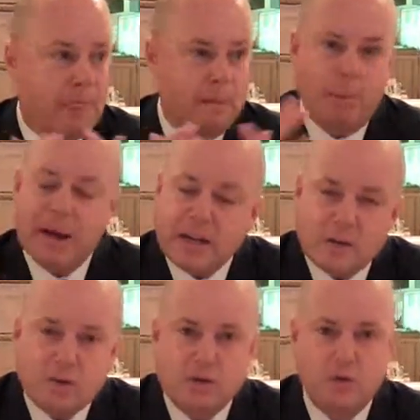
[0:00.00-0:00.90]
It might
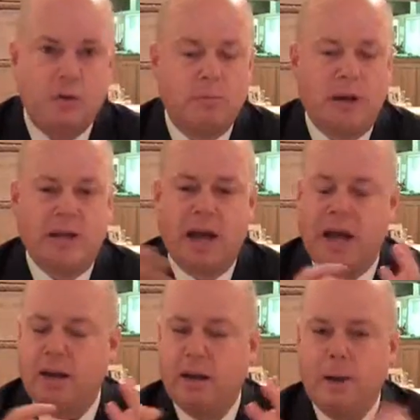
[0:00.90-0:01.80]
interest you, it might
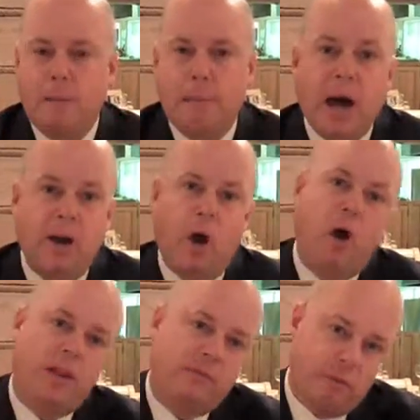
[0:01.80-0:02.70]
not, but
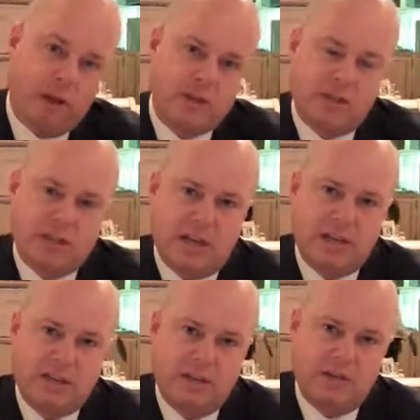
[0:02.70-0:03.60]
all the information is on
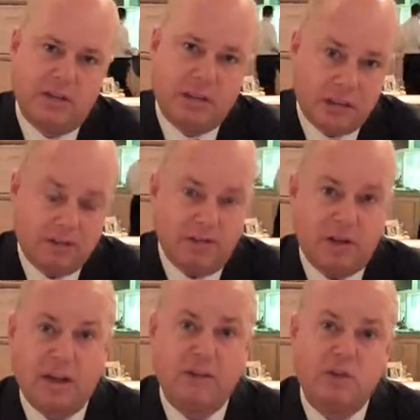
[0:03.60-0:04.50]
this DVD. If
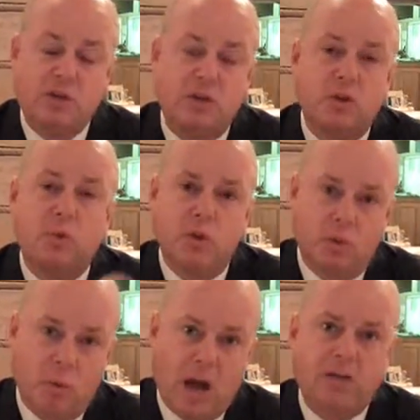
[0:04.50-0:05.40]
I give it to you, will
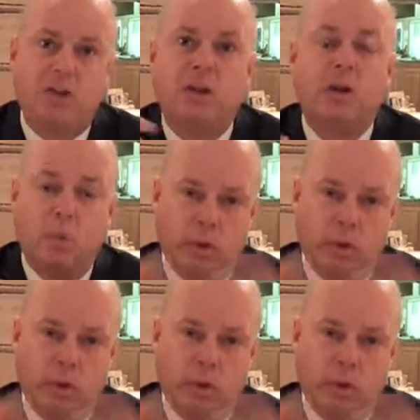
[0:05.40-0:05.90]
you watch it?